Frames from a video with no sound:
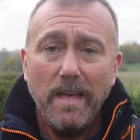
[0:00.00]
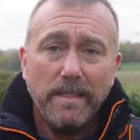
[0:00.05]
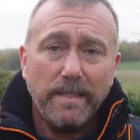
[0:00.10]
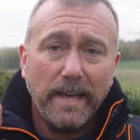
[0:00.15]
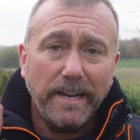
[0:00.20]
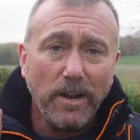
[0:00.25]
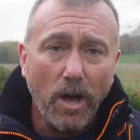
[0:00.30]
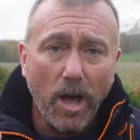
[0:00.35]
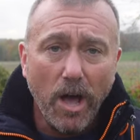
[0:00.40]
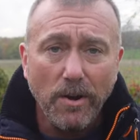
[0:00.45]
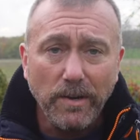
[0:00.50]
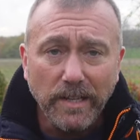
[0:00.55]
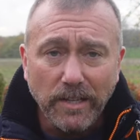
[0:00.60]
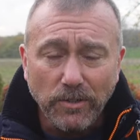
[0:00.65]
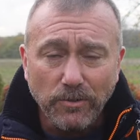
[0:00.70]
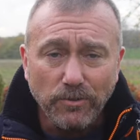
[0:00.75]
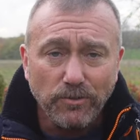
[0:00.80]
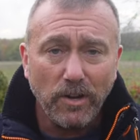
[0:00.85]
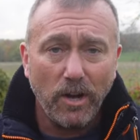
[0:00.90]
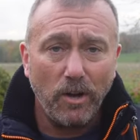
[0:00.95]
They not only
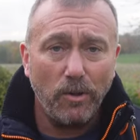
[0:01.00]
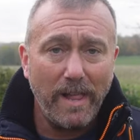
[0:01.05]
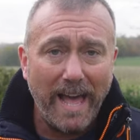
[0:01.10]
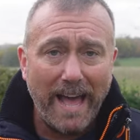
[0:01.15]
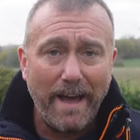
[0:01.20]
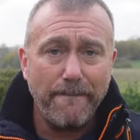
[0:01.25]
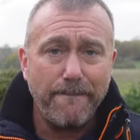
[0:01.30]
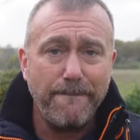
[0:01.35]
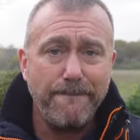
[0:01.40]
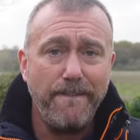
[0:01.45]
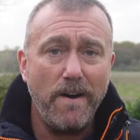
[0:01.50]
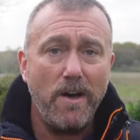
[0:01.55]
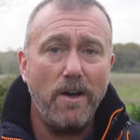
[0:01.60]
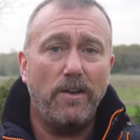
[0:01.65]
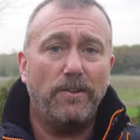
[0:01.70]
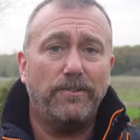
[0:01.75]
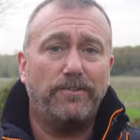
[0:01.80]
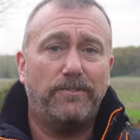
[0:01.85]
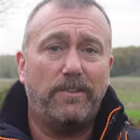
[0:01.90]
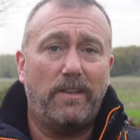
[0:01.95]
control how
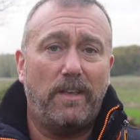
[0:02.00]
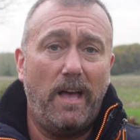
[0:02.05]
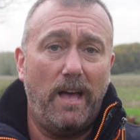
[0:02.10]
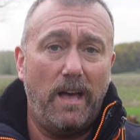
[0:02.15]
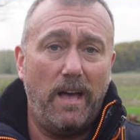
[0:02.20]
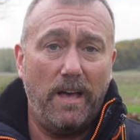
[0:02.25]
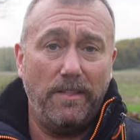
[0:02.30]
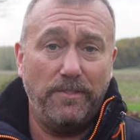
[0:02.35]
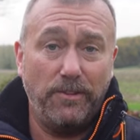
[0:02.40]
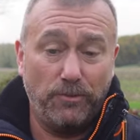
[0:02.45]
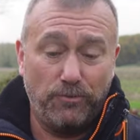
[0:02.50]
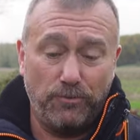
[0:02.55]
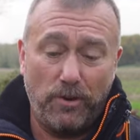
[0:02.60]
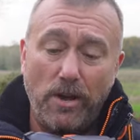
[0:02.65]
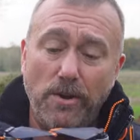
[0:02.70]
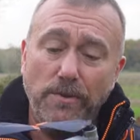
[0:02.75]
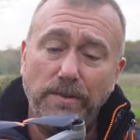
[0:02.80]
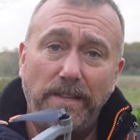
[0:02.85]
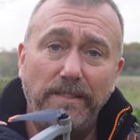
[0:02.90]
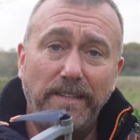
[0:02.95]
fast the
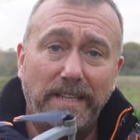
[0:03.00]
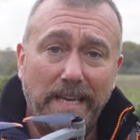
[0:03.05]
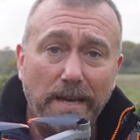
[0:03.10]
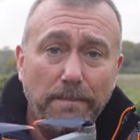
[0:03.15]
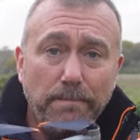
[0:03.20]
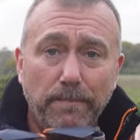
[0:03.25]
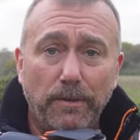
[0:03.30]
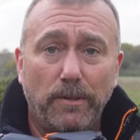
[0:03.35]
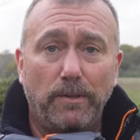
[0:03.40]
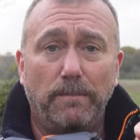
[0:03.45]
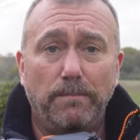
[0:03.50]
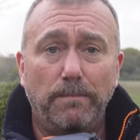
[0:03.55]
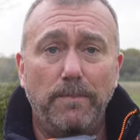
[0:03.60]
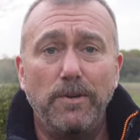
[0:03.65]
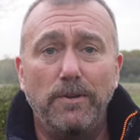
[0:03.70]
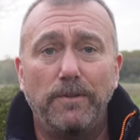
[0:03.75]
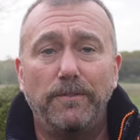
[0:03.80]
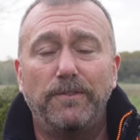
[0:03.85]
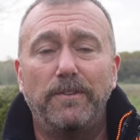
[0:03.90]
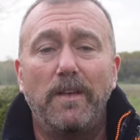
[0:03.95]
drone and the gimbal
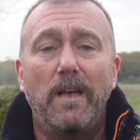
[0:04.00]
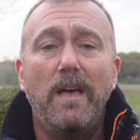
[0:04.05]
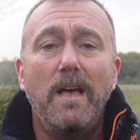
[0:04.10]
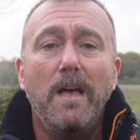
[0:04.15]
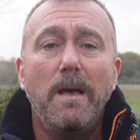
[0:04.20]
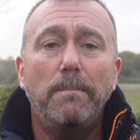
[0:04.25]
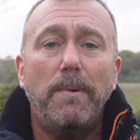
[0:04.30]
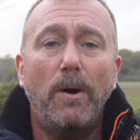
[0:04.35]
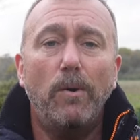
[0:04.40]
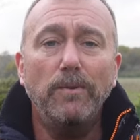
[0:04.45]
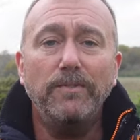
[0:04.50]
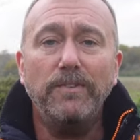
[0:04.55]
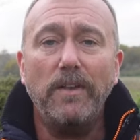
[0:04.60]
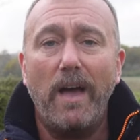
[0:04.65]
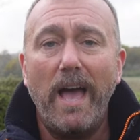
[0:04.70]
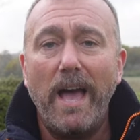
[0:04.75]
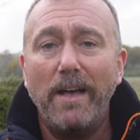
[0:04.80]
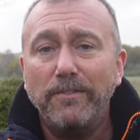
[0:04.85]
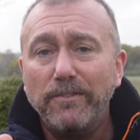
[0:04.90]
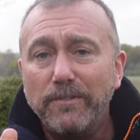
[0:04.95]
moves, but also
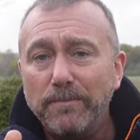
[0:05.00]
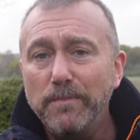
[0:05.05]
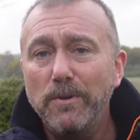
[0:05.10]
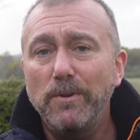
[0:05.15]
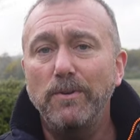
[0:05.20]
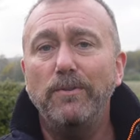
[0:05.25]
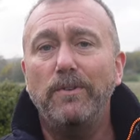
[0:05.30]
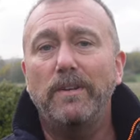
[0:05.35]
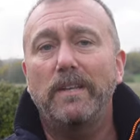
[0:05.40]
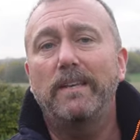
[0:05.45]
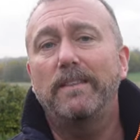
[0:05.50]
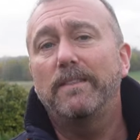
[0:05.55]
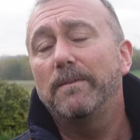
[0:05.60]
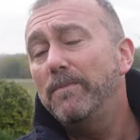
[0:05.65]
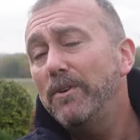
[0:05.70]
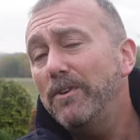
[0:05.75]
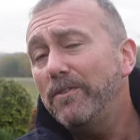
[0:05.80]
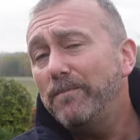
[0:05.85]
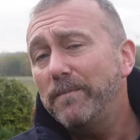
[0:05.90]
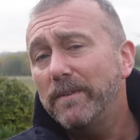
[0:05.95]
how smoothly the
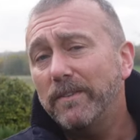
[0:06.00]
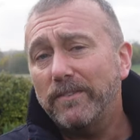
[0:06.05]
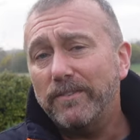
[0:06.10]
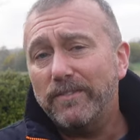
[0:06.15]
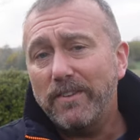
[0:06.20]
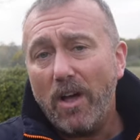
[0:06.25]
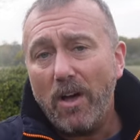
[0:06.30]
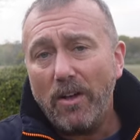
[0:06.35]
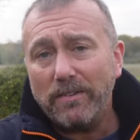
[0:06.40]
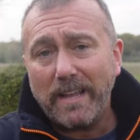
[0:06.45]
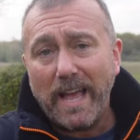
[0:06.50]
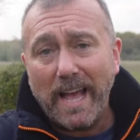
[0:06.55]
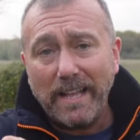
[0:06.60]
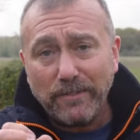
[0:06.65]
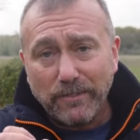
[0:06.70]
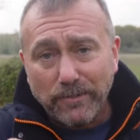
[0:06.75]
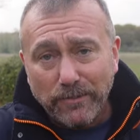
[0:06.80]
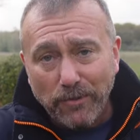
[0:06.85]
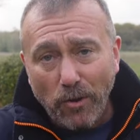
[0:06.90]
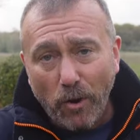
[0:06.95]
movements start
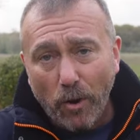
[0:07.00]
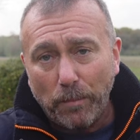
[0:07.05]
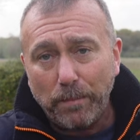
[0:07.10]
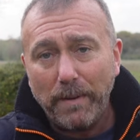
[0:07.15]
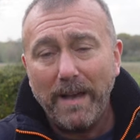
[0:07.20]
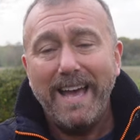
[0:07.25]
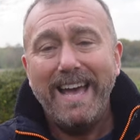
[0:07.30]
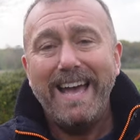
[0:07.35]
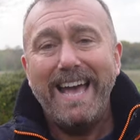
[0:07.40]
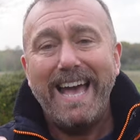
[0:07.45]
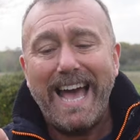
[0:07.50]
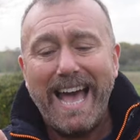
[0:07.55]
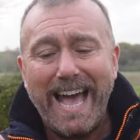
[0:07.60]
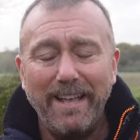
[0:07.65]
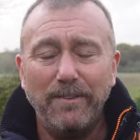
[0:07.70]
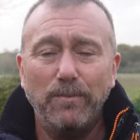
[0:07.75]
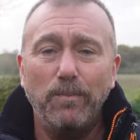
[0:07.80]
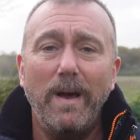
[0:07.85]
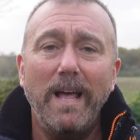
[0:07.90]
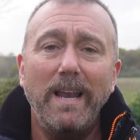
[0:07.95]
and stop,
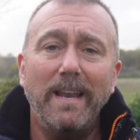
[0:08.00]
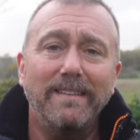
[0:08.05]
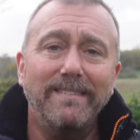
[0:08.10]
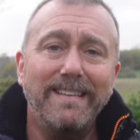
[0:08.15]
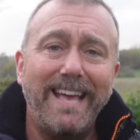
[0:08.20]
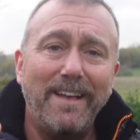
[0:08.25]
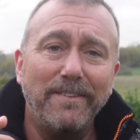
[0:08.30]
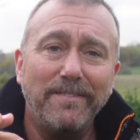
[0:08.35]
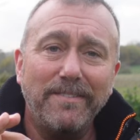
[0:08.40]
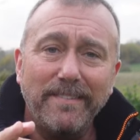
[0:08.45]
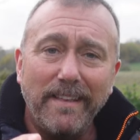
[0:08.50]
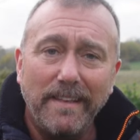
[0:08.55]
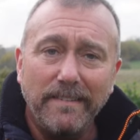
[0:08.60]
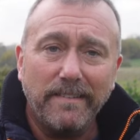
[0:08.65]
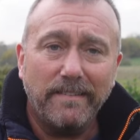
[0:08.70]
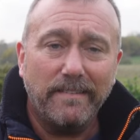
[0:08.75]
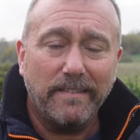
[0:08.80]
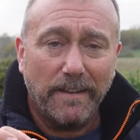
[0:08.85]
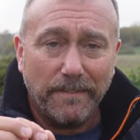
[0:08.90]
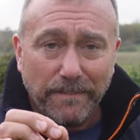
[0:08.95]
as well as how
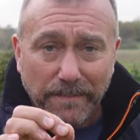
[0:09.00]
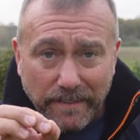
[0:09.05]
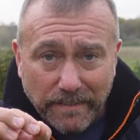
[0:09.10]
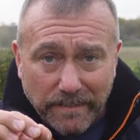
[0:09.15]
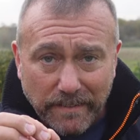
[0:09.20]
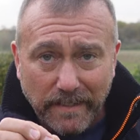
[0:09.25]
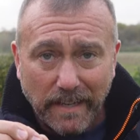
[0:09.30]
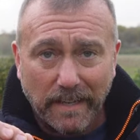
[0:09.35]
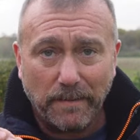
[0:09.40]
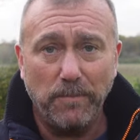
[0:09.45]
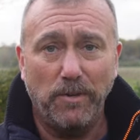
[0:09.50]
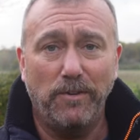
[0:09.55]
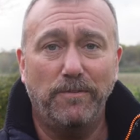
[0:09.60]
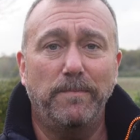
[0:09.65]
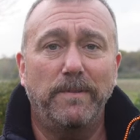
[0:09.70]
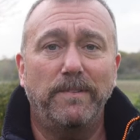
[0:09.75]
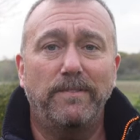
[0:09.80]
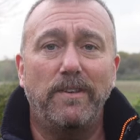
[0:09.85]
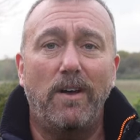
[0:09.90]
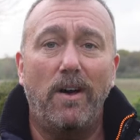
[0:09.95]
sensitive the stick
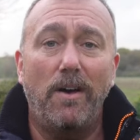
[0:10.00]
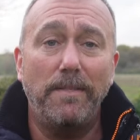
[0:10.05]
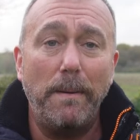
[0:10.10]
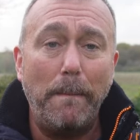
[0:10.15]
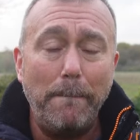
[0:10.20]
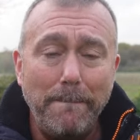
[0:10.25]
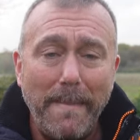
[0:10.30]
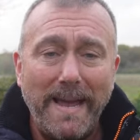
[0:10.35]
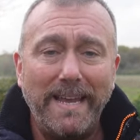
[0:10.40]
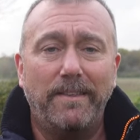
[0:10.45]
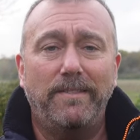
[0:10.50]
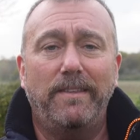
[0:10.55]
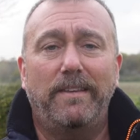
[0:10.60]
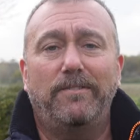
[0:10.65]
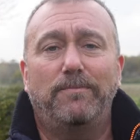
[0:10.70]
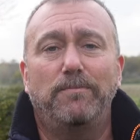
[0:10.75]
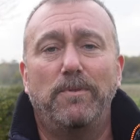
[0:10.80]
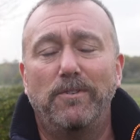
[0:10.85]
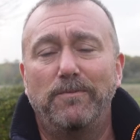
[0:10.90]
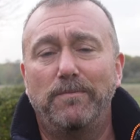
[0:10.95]
movements are that make
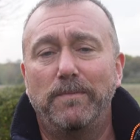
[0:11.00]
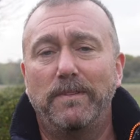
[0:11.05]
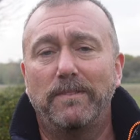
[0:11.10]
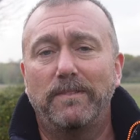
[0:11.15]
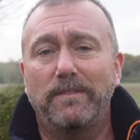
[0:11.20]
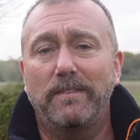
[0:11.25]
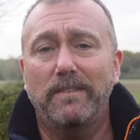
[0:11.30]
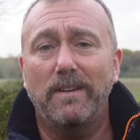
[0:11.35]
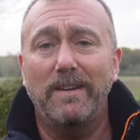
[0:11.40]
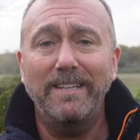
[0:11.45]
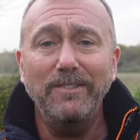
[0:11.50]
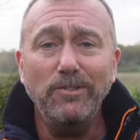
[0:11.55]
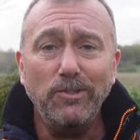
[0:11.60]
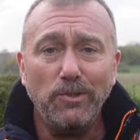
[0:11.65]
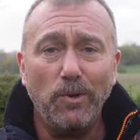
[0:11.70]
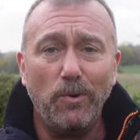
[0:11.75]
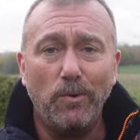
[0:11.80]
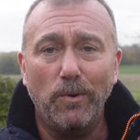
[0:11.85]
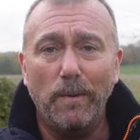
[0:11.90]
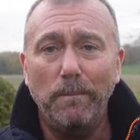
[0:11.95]
these movements. So in
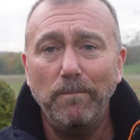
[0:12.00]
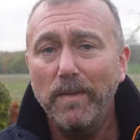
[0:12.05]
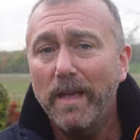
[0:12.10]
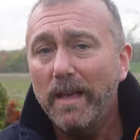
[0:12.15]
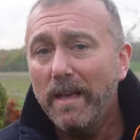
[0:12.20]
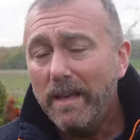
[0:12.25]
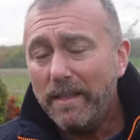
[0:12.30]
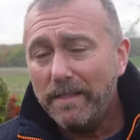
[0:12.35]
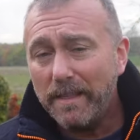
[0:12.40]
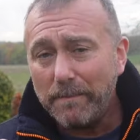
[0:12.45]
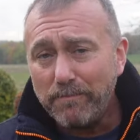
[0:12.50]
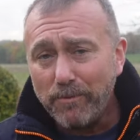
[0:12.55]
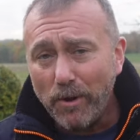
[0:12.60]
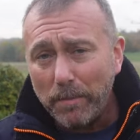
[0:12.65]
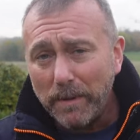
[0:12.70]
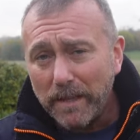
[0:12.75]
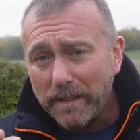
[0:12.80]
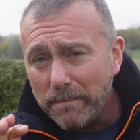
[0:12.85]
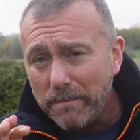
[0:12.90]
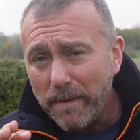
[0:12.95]
short, they're
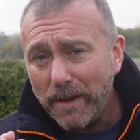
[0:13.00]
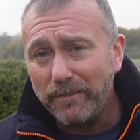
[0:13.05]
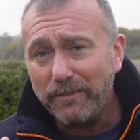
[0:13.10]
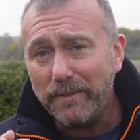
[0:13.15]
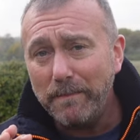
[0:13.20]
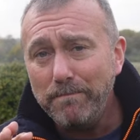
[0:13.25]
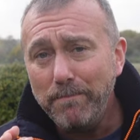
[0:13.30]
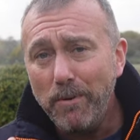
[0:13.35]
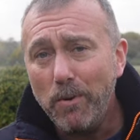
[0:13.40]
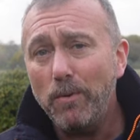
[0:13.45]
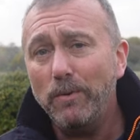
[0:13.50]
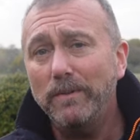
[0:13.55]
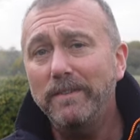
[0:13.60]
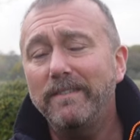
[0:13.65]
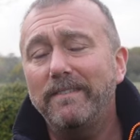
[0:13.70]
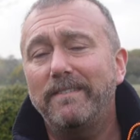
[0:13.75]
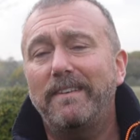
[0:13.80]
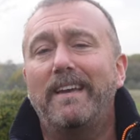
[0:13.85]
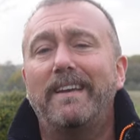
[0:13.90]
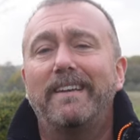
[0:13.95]
probably the most
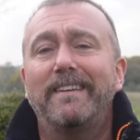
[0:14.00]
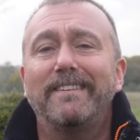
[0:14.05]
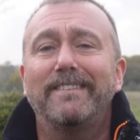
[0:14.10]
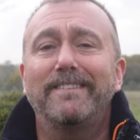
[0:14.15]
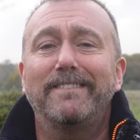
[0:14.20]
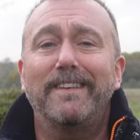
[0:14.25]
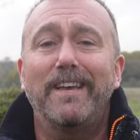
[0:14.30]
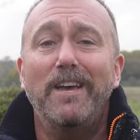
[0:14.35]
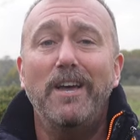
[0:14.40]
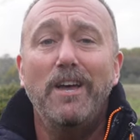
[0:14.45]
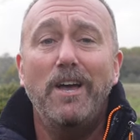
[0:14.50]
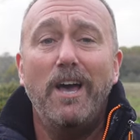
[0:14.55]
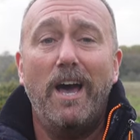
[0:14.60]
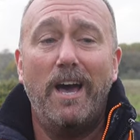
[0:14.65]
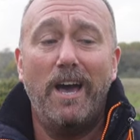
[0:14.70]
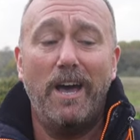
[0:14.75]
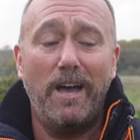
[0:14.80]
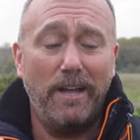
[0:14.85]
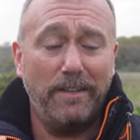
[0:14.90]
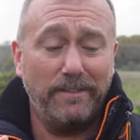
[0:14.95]
important settings
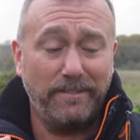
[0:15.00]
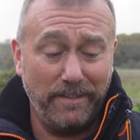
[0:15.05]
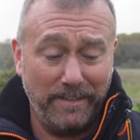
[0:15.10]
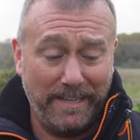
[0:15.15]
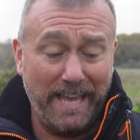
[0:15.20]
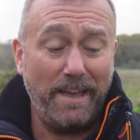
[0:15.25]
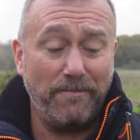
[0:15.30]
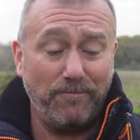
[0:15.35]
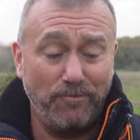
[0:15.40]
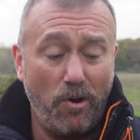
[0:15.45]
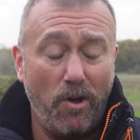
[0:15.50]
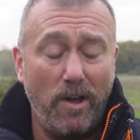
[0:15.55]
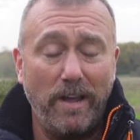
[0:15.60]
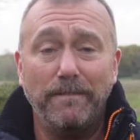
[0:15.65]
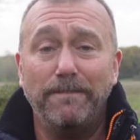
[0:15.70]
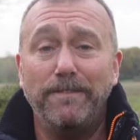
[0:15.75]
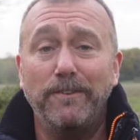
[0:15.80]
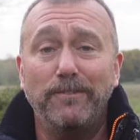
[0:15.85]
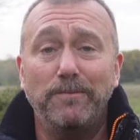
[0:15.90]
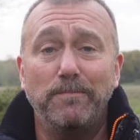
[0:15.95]
to get
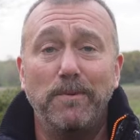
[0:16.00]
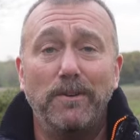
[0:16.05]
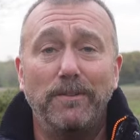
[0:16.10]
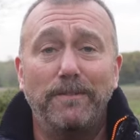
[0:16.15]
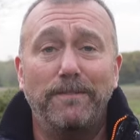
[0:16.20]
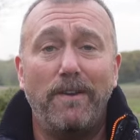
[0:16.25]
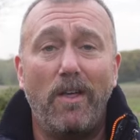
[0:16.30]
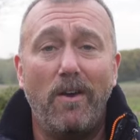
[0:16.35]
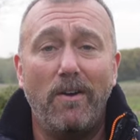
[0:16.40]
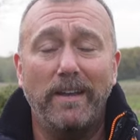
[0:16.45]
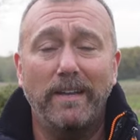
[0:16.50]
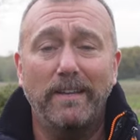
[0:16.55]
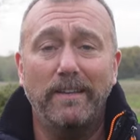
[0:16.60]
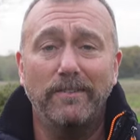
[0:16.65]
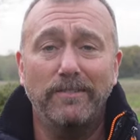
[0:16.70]
right for smooth flying.